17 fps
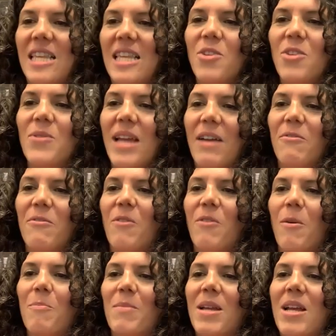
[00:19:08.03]
that you get
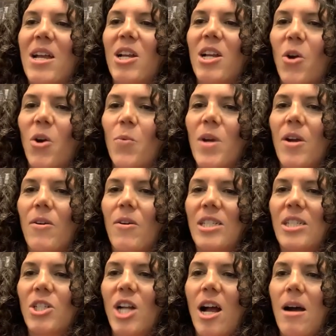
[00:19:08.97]
from career
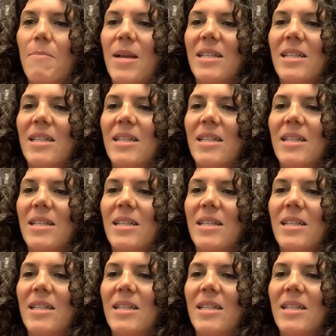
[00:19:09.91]
and job.